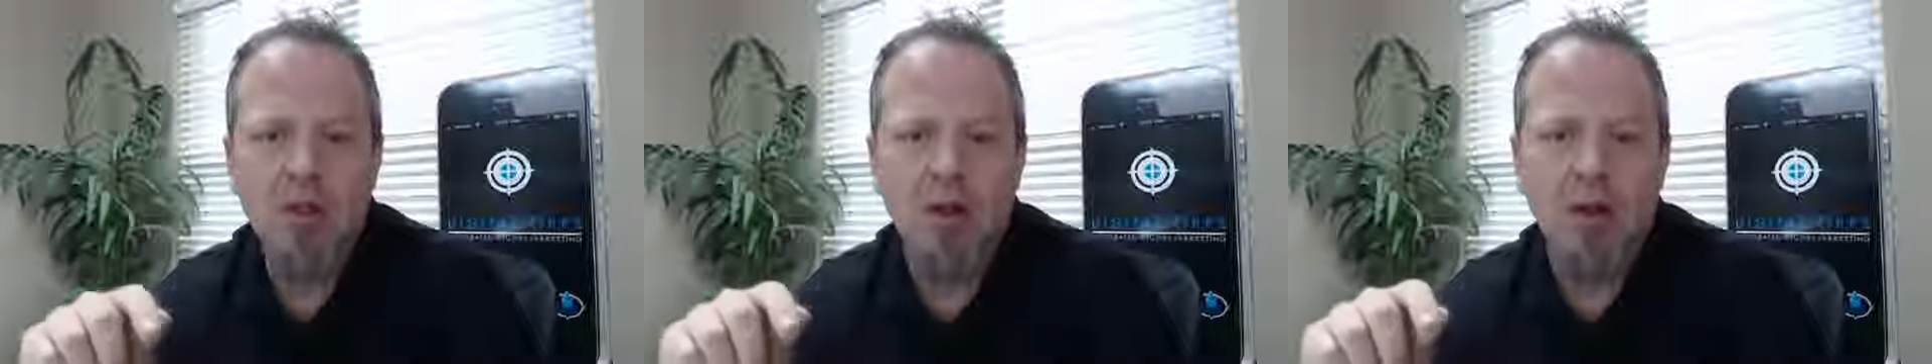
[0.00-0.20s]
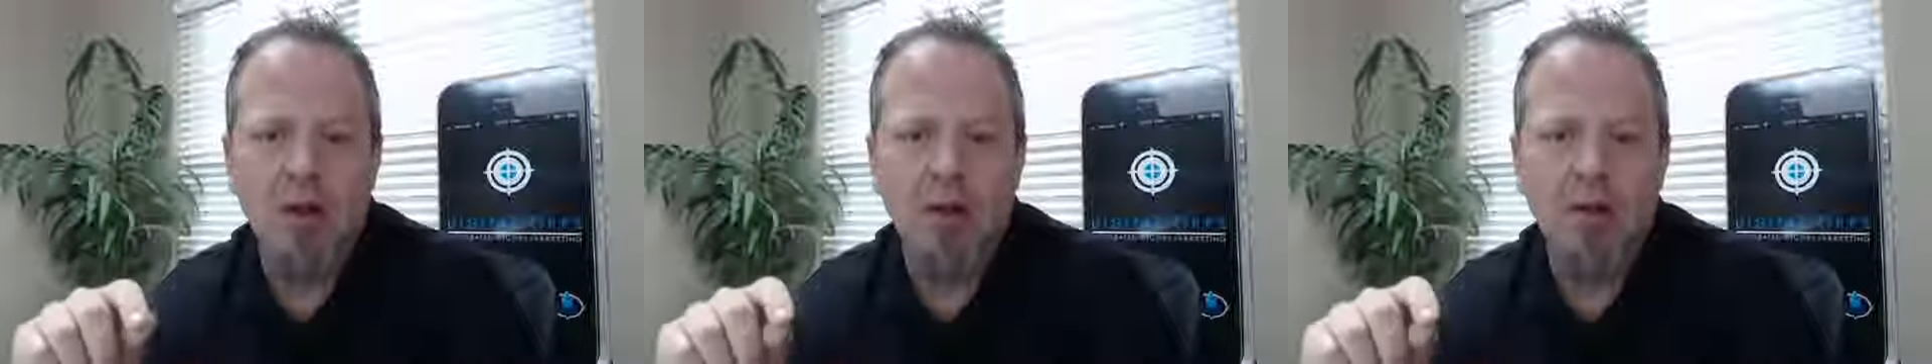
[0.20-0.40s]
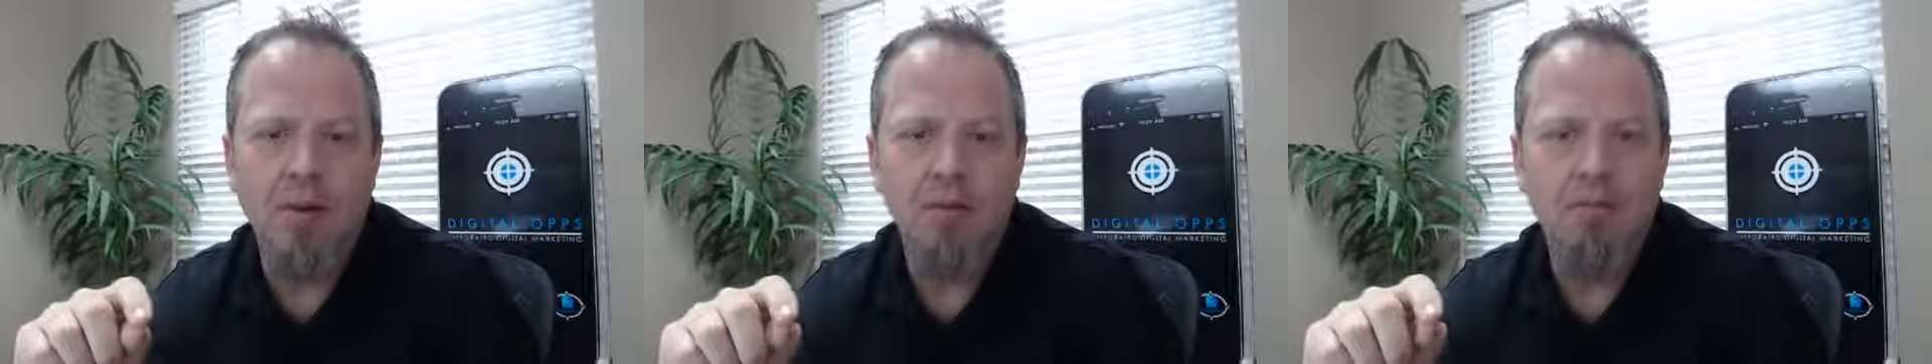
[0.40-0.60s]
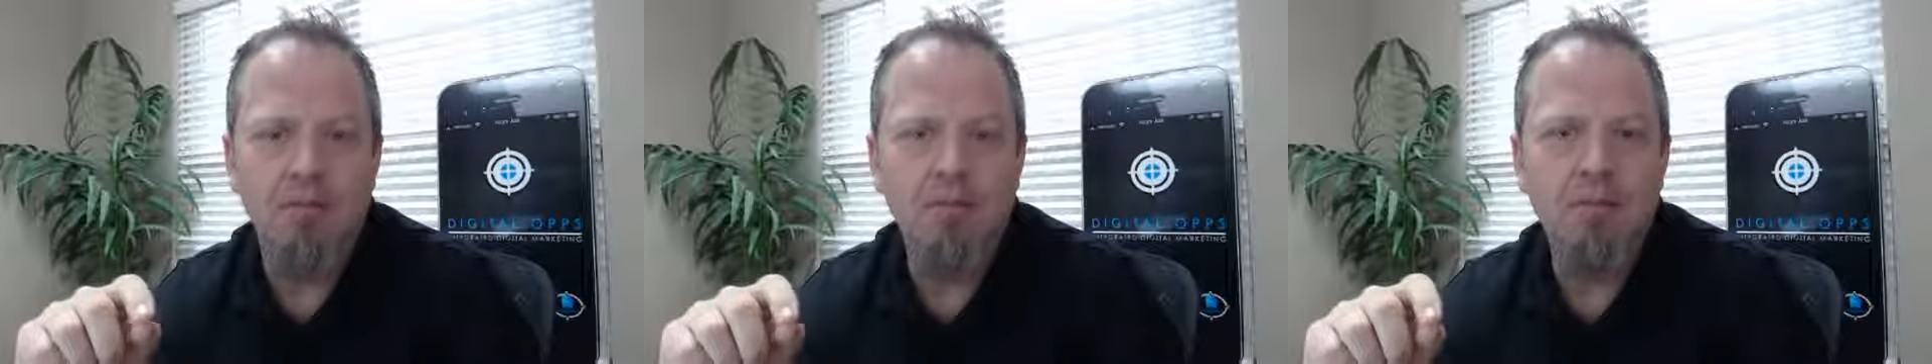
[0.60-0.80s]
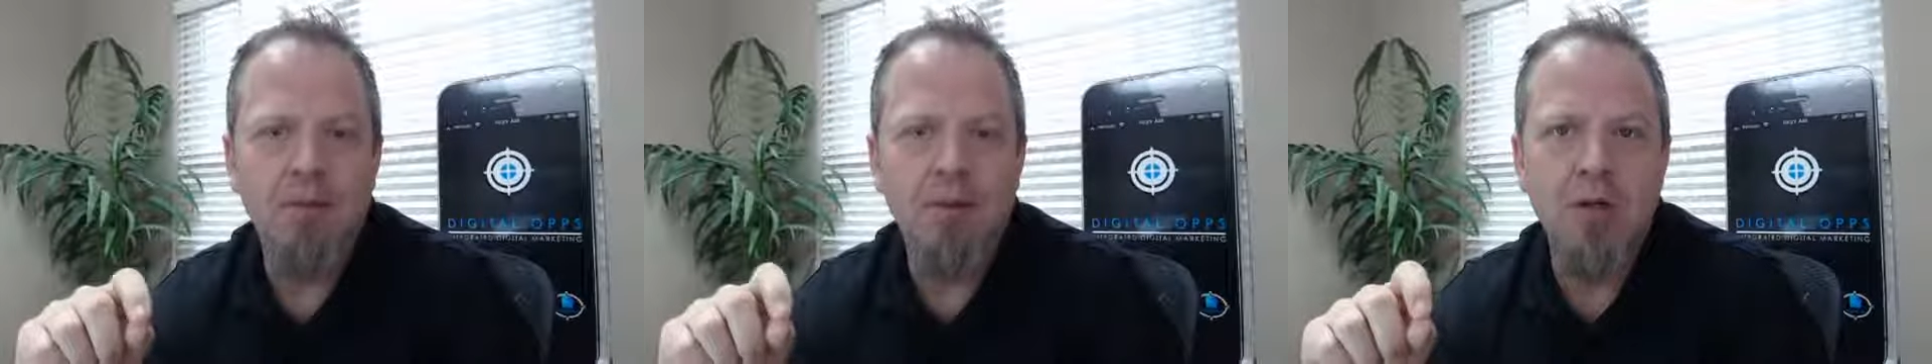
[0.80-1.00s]

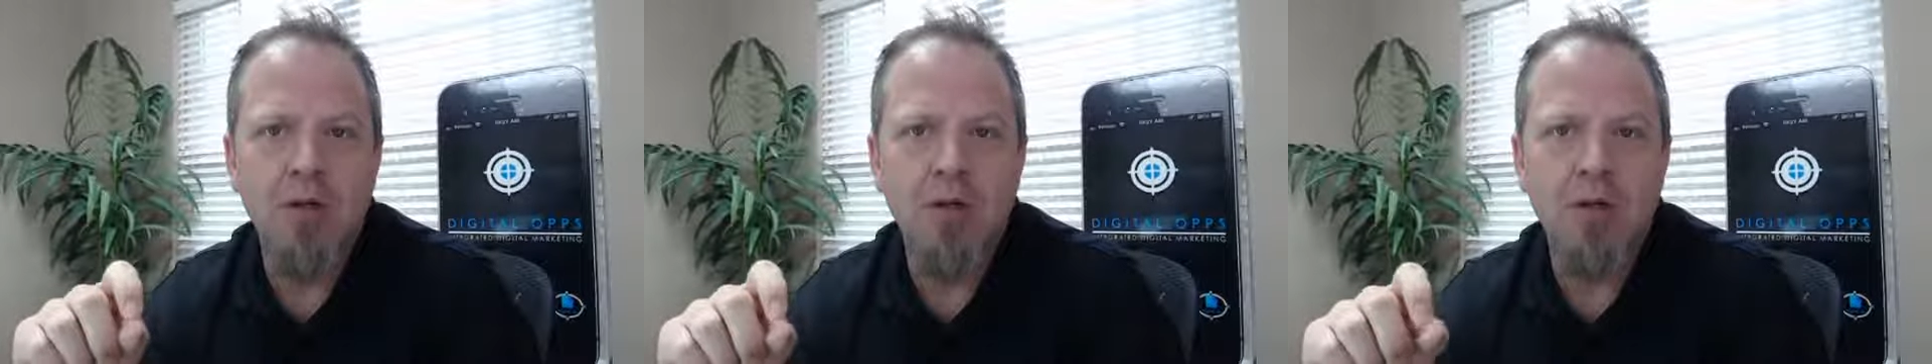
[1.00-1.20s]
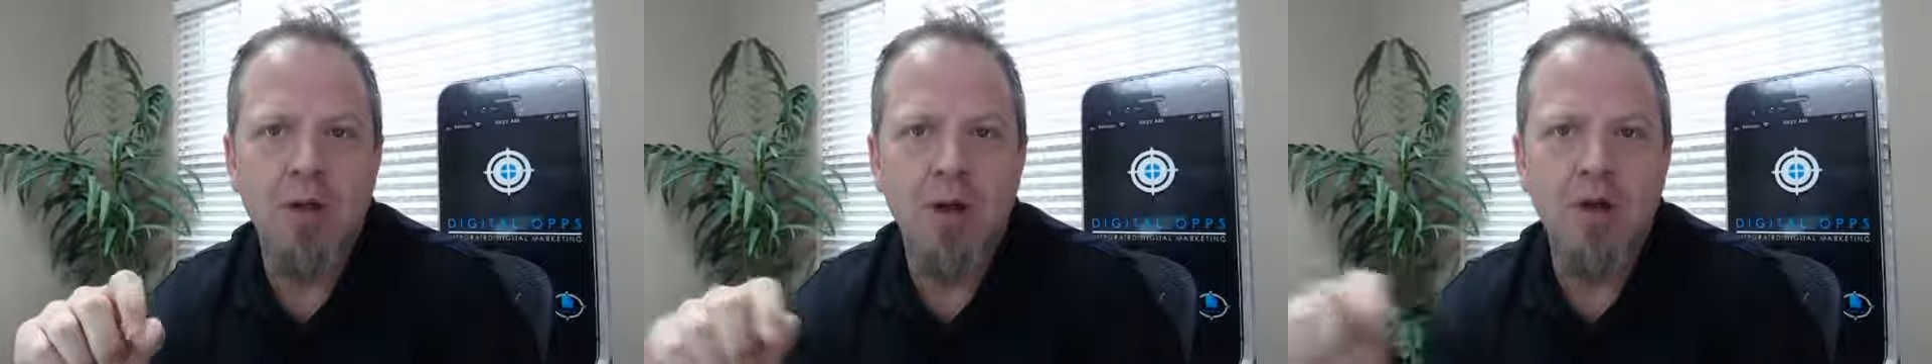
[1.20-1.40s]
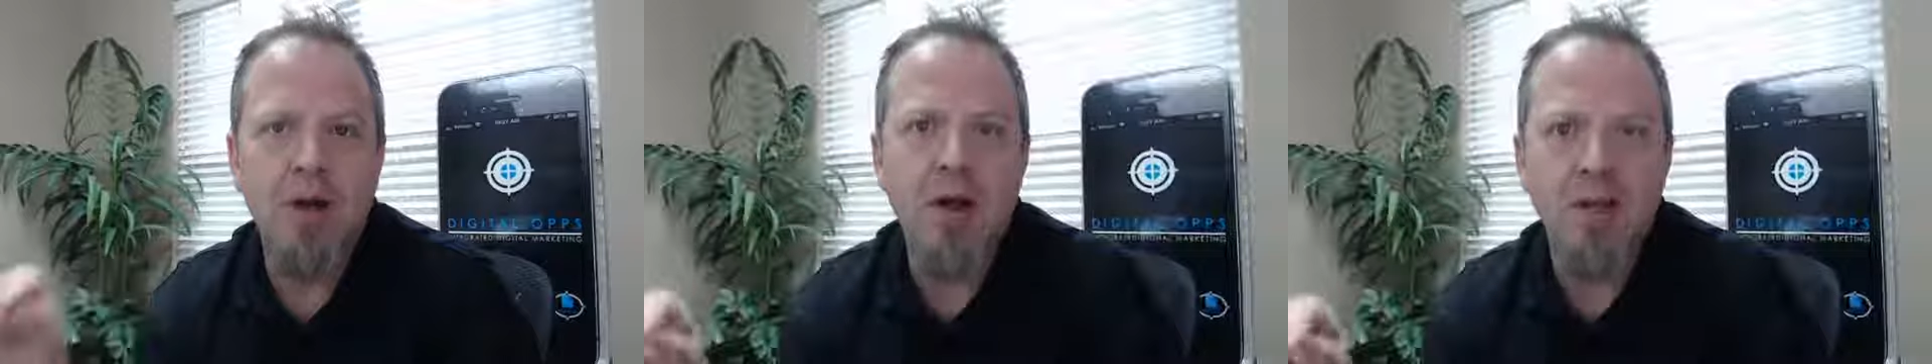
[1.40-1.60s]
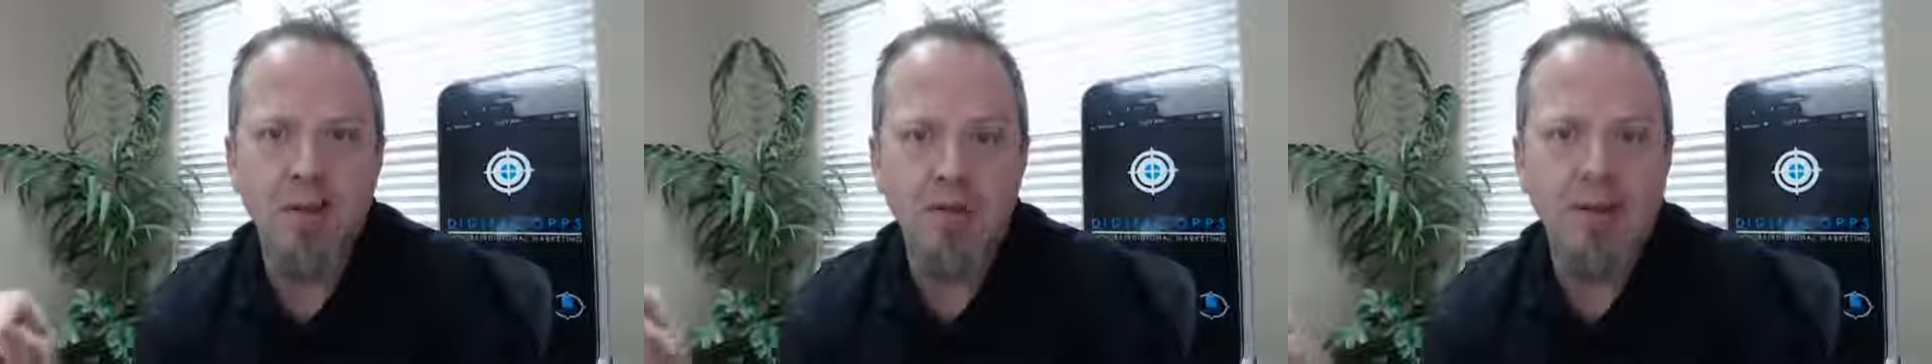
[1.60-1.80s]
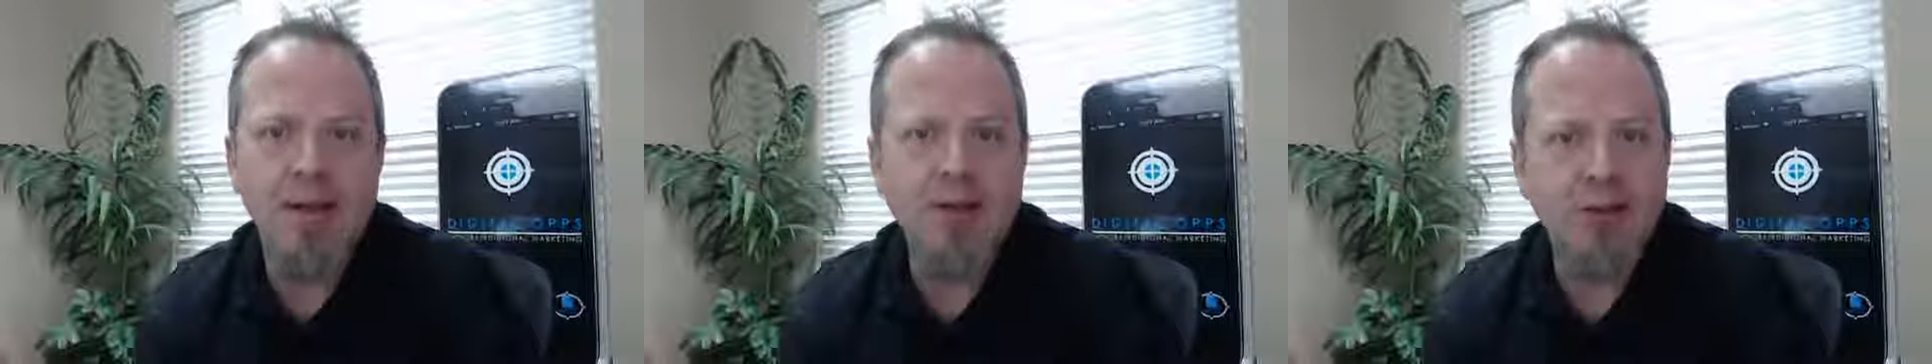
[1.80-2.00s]
you know, another
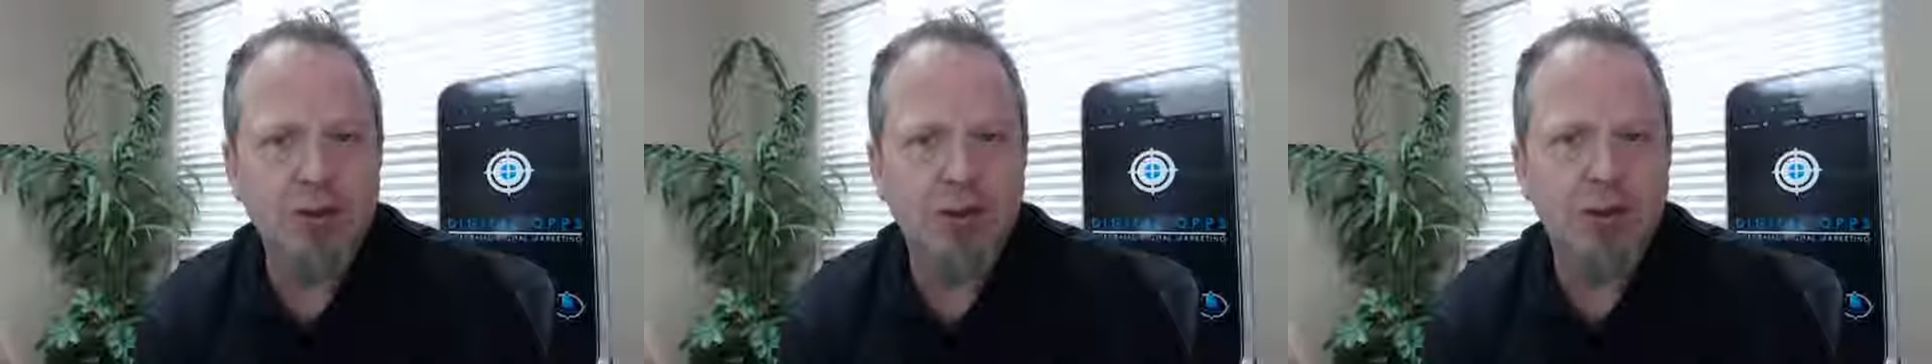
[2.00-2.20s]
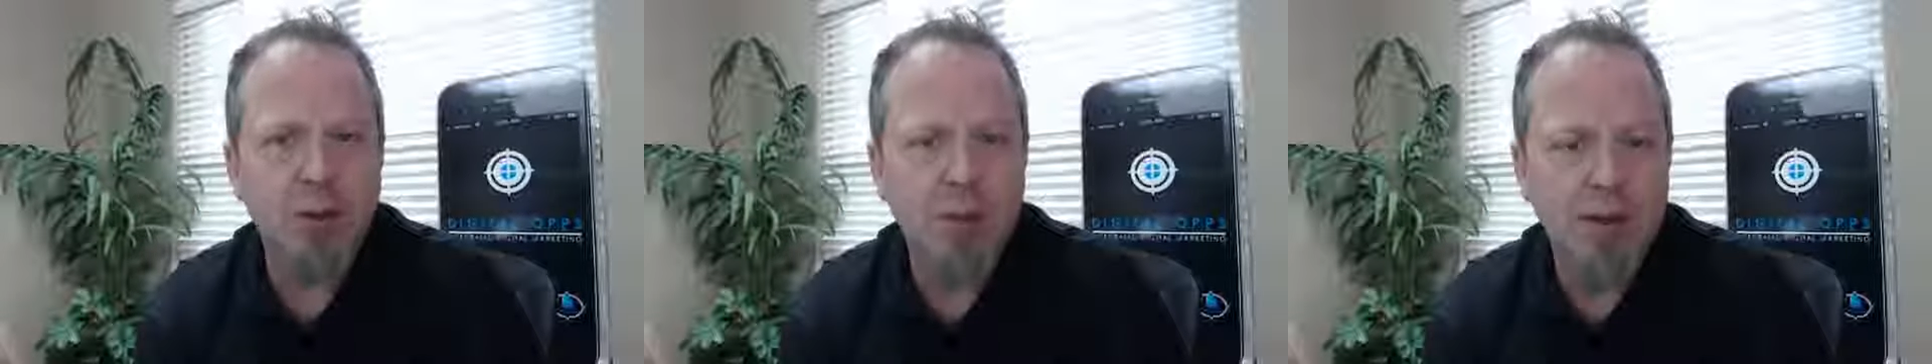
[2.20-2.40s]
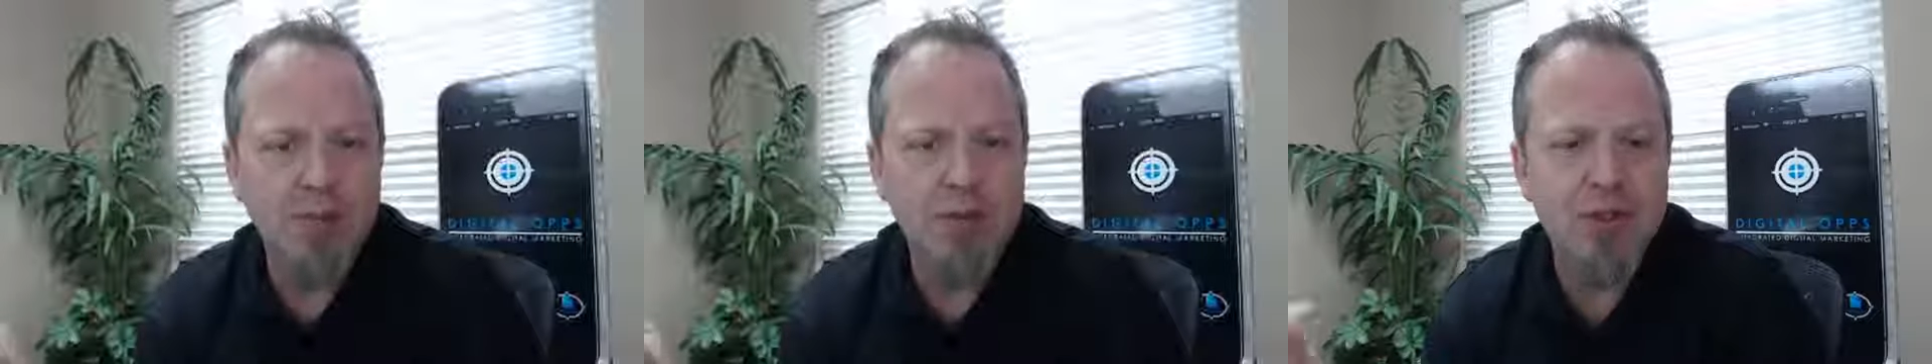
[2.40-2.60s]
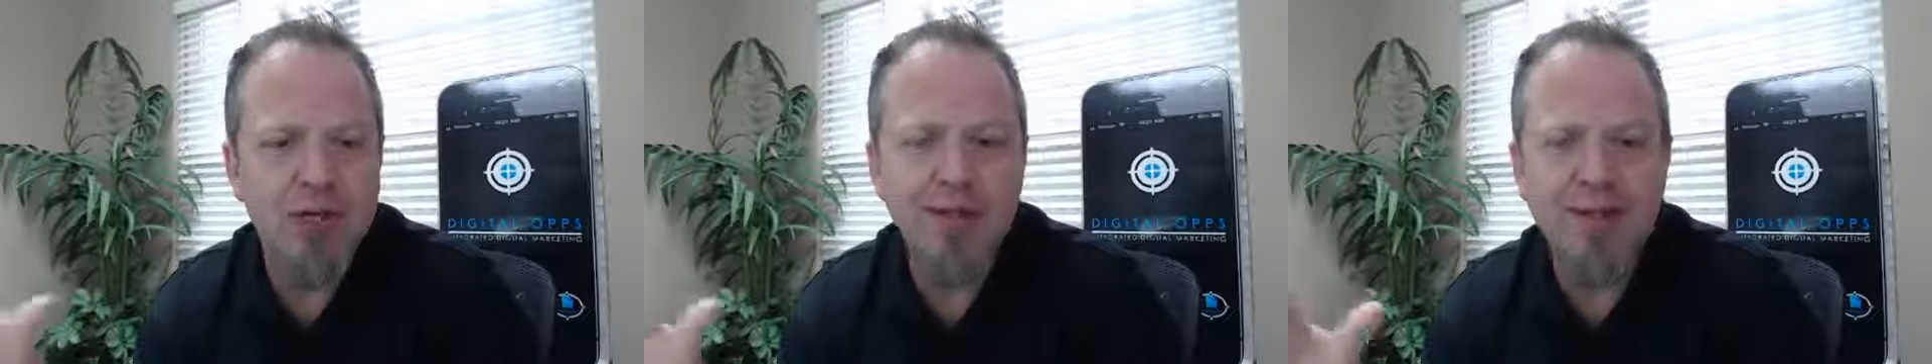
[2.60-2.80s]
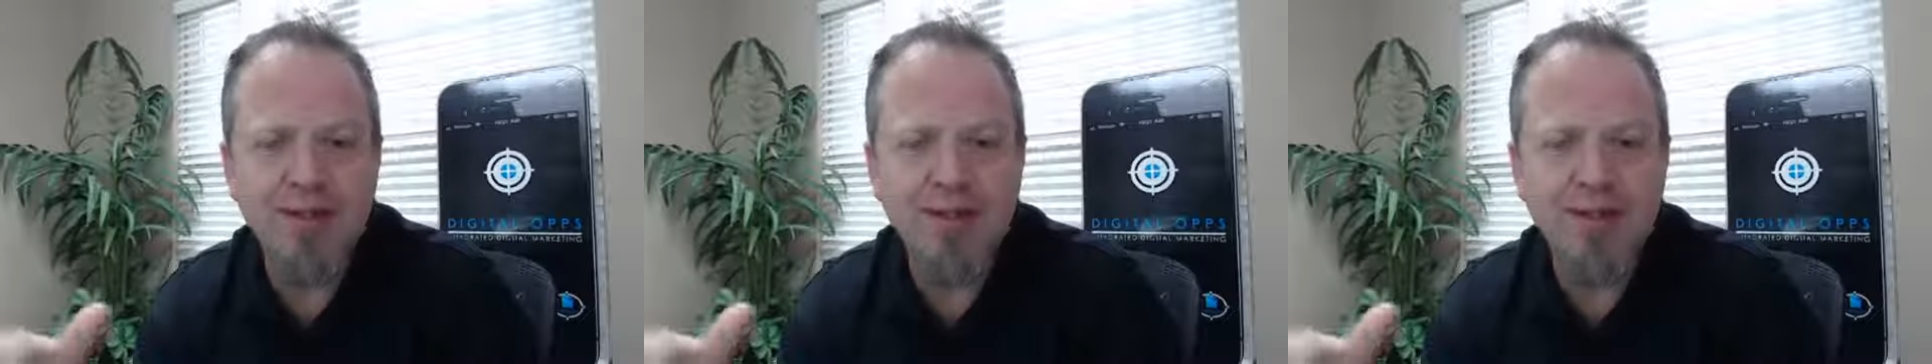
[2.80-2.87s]
page on your website.